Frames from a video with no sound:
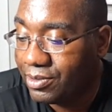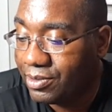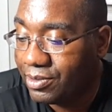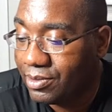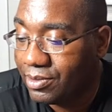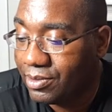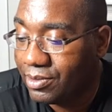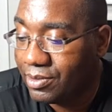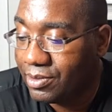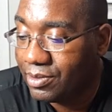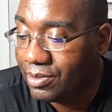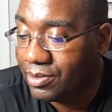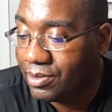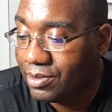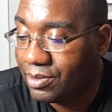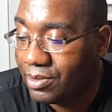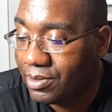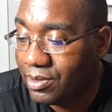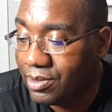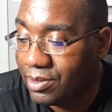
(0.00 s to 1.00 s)

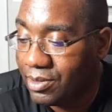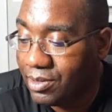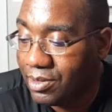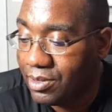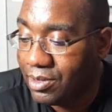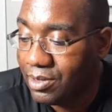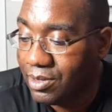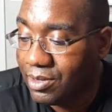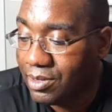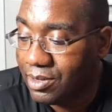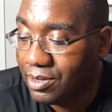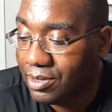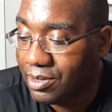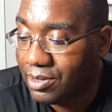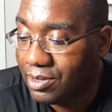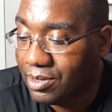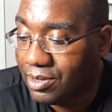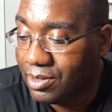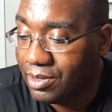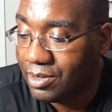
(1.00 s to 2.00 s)

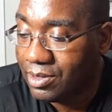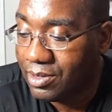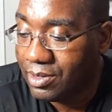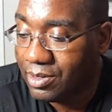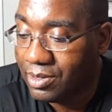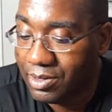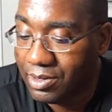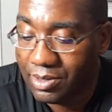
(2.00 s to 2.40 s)
(silence)